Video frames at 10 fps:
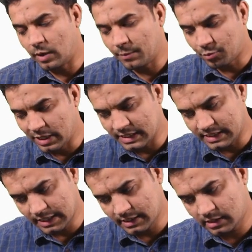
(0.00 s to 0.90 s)

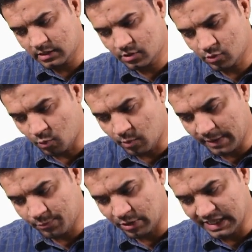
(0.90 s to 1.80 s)
1.6,
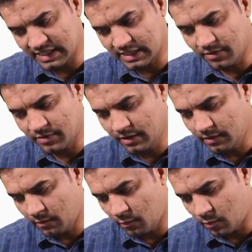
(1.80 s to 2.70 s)
1.7,